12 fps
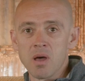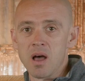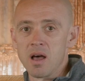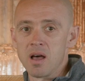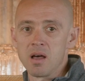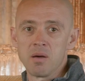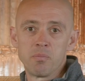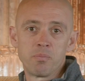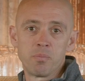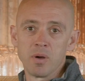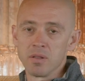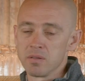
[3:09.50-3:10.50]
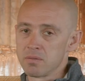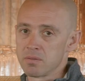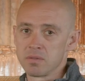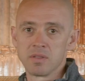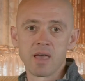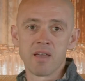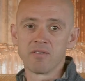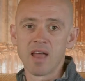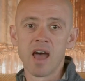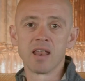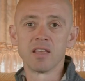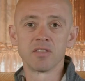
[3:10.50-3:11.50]
but they have
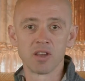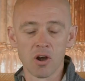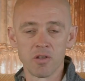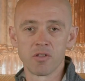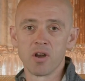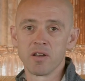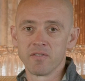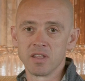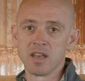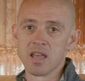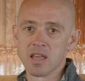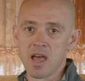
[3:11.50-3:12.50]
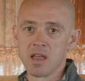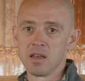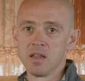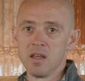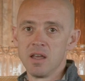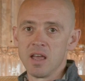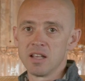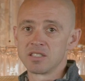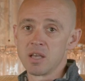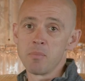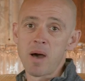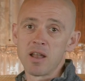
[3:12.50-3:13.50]
not hit the end of the day yet. And
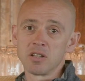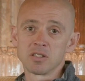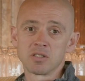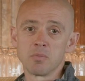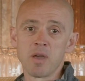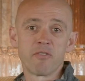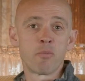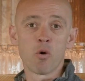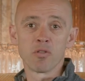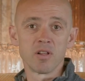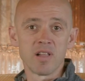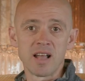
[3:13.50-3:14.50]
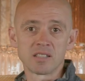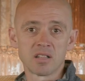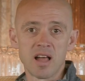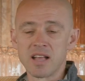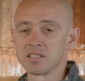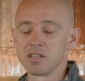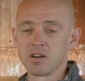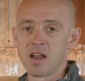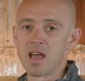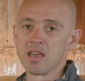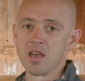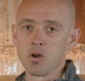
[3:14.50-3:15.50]
some bottles you may have poured the last glass and are
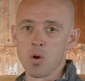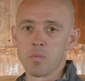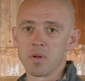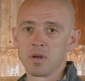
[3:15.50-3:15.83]
not yet open.